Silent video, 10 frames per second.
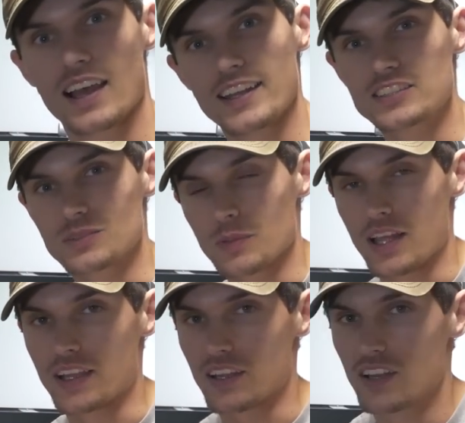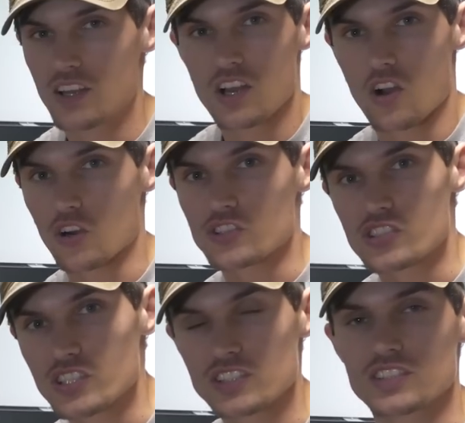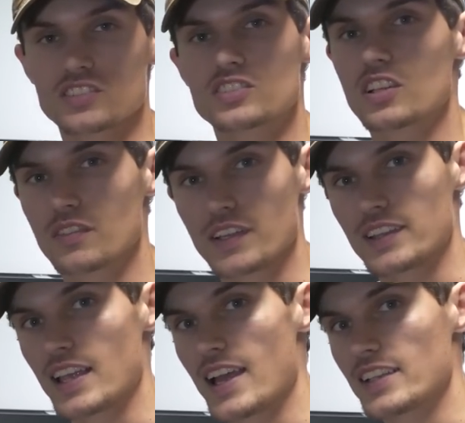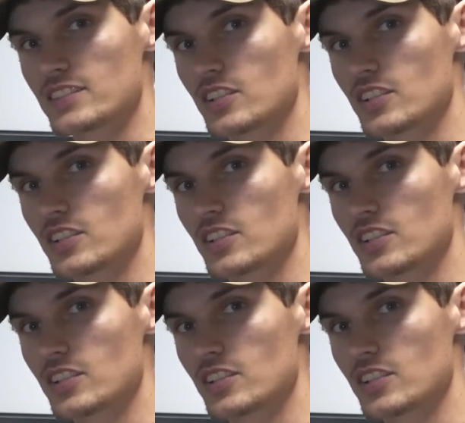I need some like arches and stuff like that.